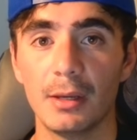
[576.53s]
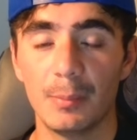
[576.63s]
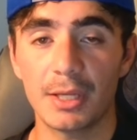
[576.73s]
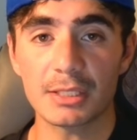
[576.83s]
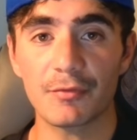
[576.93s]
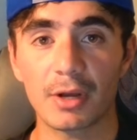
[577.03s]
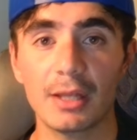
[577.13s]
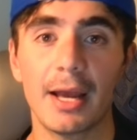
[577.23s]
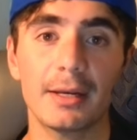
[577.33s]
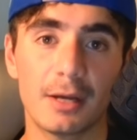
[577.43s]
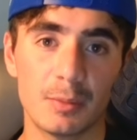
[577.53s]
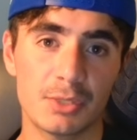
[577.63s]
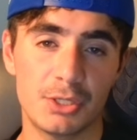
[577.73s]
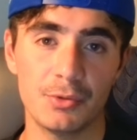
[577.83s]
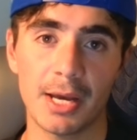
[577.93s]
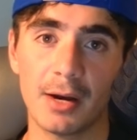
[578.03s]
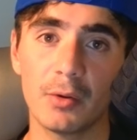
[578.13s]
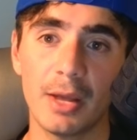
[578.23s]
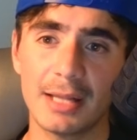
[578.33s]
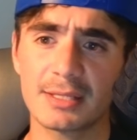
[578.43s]
Because if a client comes to you now
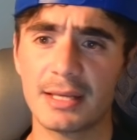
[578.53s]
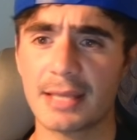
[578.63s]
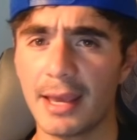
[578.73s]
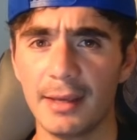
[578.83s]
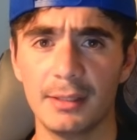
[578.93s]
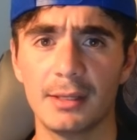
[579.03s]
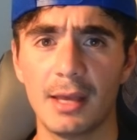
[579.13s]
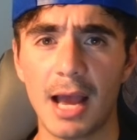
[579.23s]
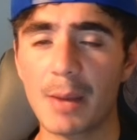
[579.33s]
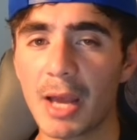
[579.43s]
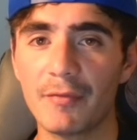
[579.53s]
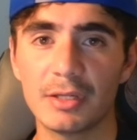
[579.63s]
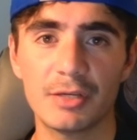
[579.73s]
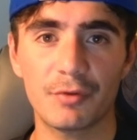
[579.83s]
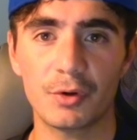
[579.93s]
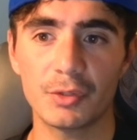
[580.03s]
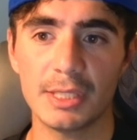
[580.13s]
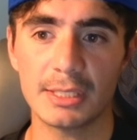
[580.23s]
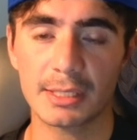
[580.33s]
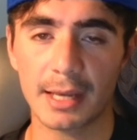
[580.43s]
and says, hey, I'm having difficulty
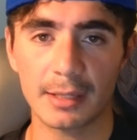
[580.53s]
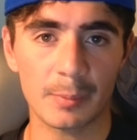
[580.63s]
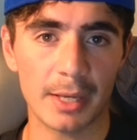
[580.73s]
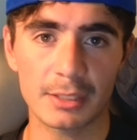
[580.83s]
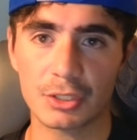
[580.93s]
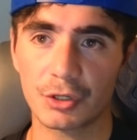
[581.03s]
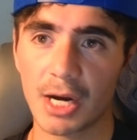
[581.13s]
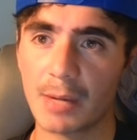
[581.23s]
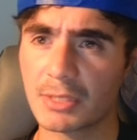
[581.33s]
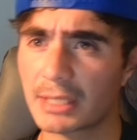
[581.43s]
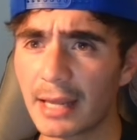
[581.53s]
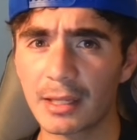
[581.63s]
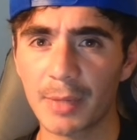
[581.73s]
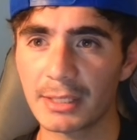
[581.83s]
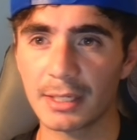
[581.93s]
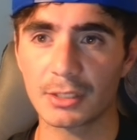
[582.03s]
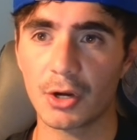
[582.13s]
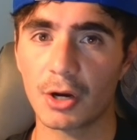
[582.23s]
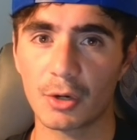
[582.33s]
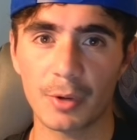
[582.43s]
scaling my Instagram, scaling my
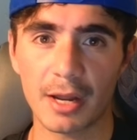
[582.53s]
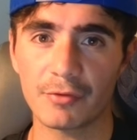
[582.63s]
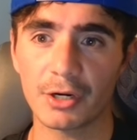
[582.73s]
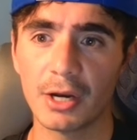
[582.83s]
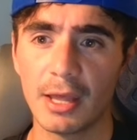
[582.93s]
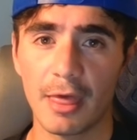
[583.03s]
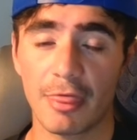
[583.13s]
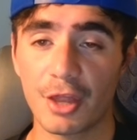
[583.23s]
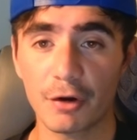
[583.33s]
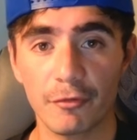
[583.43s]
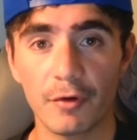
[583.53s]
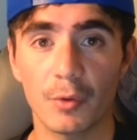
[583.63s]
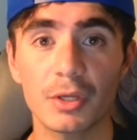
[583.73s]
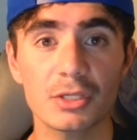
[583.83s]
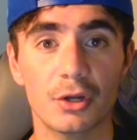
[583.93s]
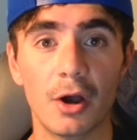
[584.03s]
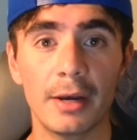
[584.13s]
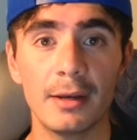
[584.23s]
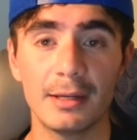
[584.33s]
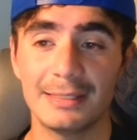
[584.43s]
TikTok or whatever, they're focused on
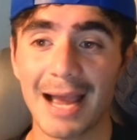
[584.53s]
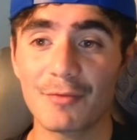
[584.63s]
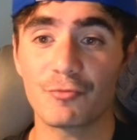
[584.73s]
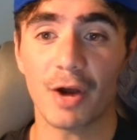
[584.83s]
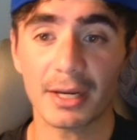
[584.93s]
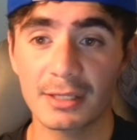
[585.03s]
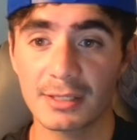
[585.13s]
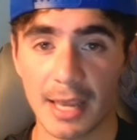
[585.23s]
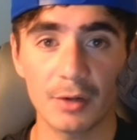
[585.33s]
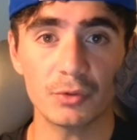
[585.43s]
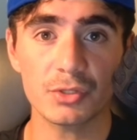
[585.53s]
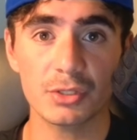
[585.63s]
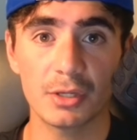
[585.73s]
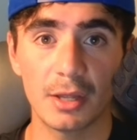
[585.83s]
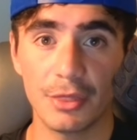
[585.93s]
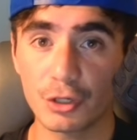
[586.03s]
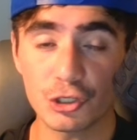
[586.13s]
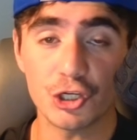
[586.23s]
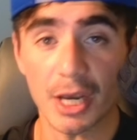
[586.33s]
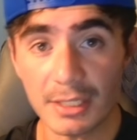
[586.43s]
direct sales. They're
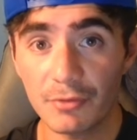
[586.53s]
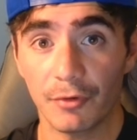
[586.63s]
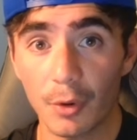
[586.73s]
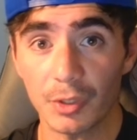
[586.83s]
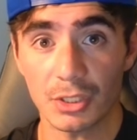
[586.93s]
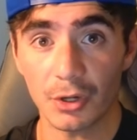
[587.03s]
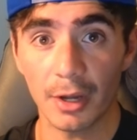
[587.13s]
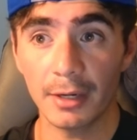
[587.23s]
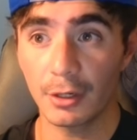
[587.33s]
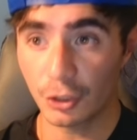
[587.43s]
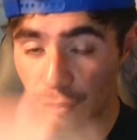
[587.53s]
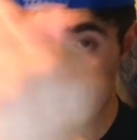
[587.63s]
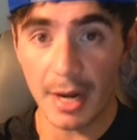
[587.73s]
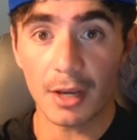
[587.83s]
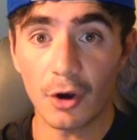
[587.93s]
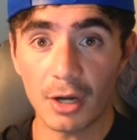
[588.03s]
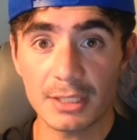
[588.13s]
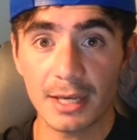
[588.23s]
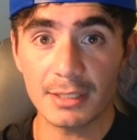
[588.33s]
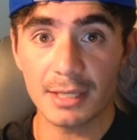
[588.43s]
just focused on creating
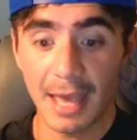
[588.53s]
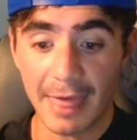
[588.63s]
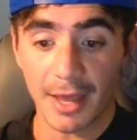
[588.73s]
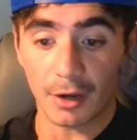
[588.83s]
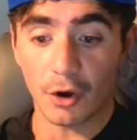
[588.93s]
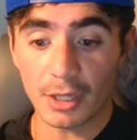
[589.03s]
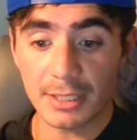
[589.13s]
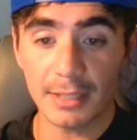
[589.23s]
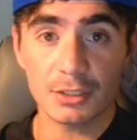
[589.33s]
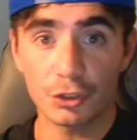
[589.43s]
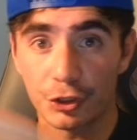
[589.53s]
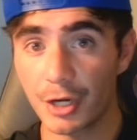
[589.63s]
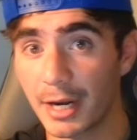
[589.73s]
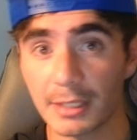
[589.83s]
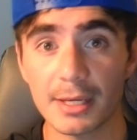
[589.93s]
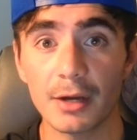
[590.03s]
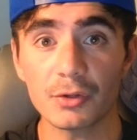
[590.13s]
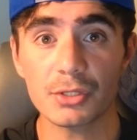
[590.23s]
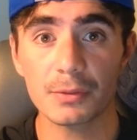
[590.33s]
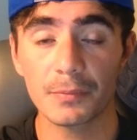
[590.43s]
content, and that content creating
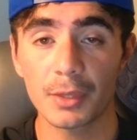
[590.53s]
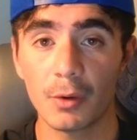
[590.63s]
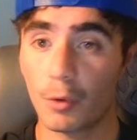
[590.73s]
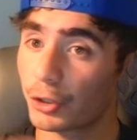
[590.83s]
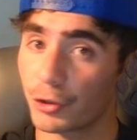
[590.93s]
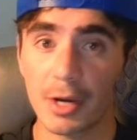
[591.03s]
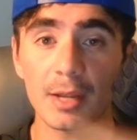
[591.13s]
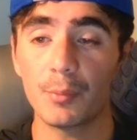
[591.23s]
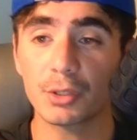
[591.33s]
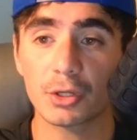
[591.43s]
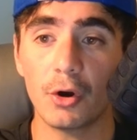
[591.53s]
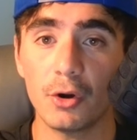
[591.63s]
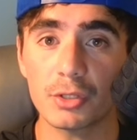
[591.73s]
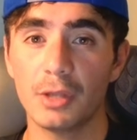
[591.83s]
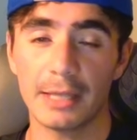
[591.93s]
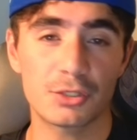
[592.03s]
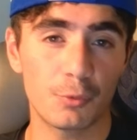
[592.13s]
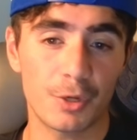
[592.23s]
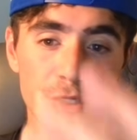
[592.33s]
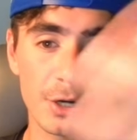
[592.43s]
sales or creating booked calls. And so
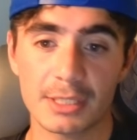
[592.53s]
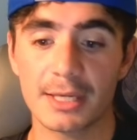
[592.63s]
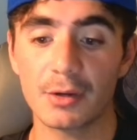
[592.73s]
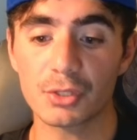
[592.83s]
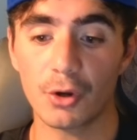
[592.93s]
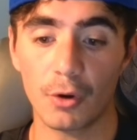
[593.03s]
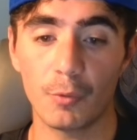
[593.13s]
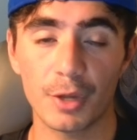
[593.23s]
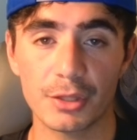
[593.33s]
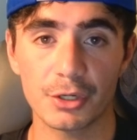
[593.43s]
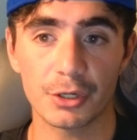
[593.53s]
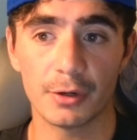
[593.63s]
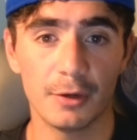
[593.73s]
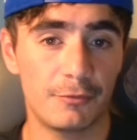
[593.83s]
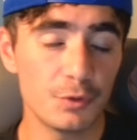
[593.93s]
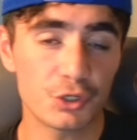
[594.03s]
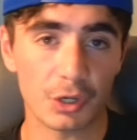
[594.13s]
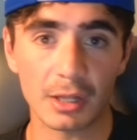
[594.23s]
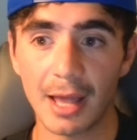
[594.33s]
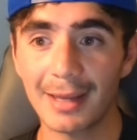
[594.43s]
when you're on a sales call with your future
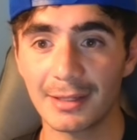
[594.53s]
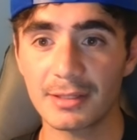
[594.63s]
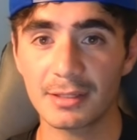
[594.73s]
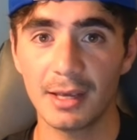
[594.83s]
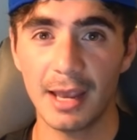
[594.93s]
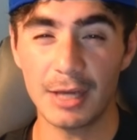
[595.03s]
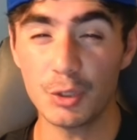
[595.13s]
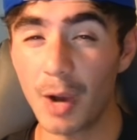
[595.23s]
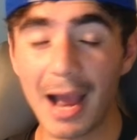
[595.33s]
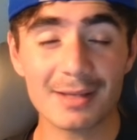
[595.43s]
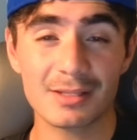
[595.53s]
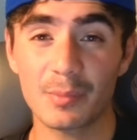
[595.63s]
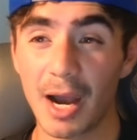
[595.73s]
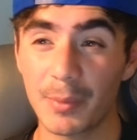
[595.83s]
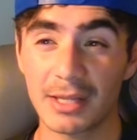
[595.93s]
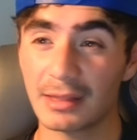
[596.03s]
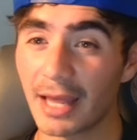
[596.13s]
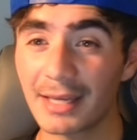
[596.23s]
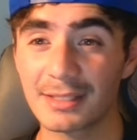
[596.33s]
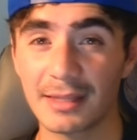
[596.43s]
clients and you ask them how many
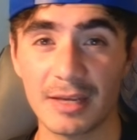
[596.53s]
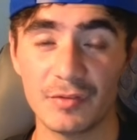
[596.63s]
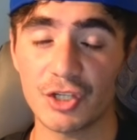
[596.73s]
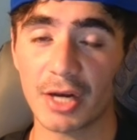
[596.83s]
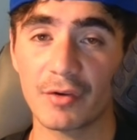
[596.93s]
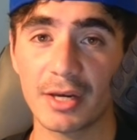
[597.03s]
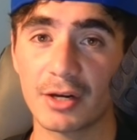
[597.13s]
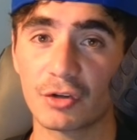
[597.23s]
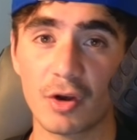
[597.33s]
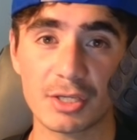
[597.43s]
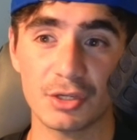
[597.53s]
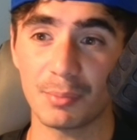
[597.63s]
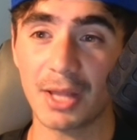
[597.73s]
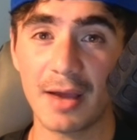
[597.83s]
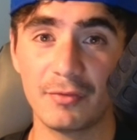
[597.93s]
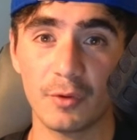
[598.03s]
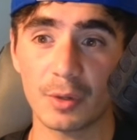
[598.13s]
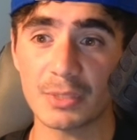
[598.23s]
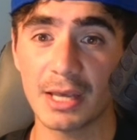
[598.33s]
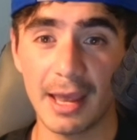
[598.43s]
likes that they've generated across their
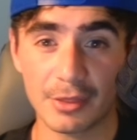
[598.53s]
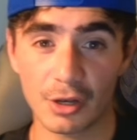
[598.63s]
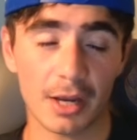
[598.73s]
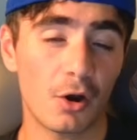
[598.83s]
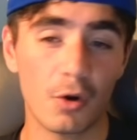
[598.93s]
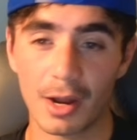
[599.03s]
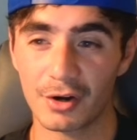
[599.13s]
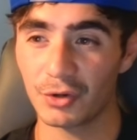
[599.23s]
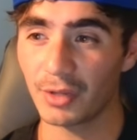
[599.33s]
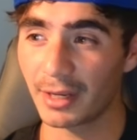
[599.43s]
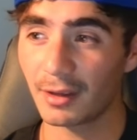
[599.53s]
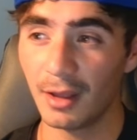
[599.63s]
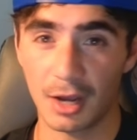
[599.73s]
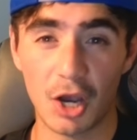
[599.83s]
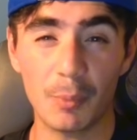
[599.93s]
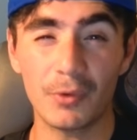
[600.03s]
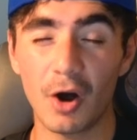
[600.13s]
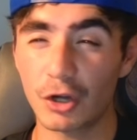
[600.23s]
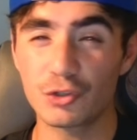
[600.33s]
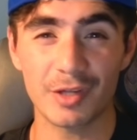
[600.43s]
platforms, and they're like, oh, I don't know, like a couple
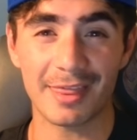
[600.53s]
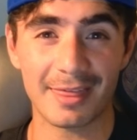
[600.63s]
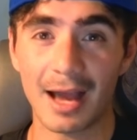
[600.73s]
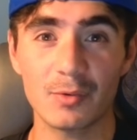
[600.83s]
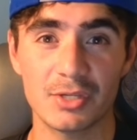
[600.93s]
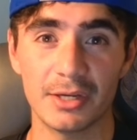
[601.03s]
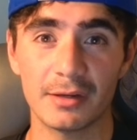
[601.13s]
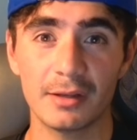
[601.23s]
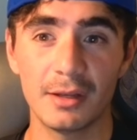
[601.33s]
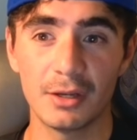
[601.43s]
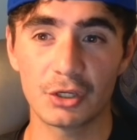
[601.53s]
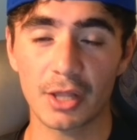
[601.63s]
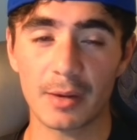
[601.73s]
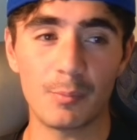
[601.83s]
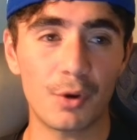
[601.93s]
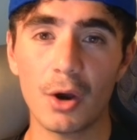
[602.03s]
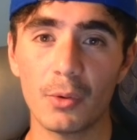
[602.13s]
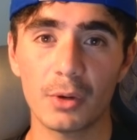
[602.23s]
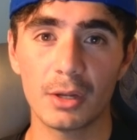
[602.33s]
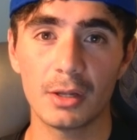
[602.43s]
100,000, you're like, bro,
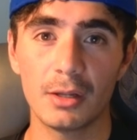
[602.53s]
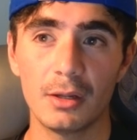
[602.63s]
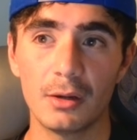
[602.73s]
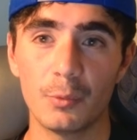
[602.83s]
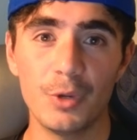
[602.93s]
we